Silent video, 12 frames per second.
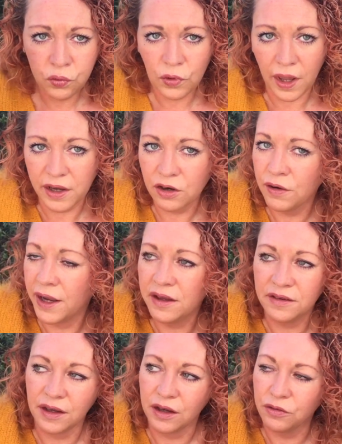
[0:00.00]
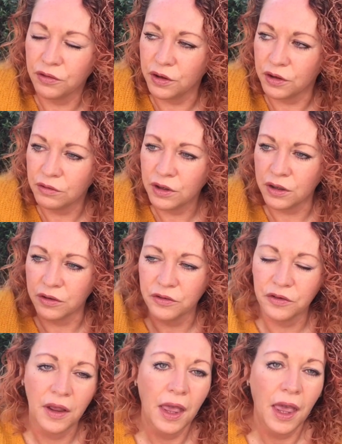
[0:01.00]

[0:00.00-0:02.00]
like crazy through the roof